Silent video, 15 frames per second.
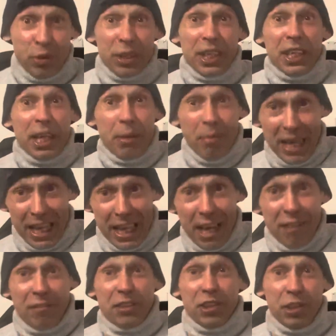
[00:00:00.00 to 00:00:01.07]
that they may
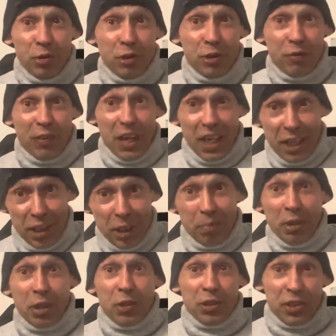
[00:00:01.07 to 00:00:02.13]
have to use violence
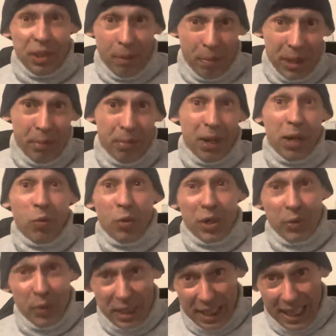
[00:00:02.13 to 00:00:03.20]
because somebody might want
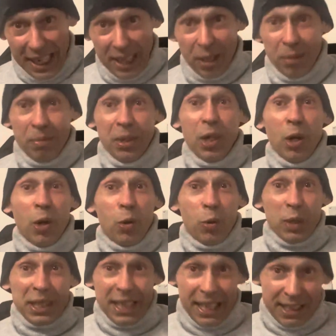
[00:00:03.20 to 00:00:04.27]
to attack them or
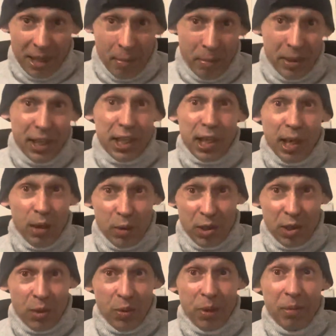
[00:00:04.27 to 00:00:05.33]
attack somebody close
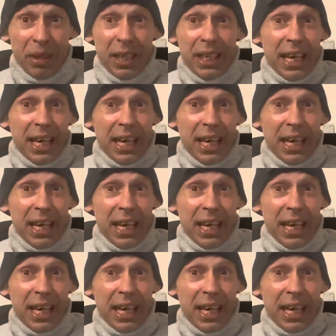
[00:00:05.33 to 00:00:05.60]
to them,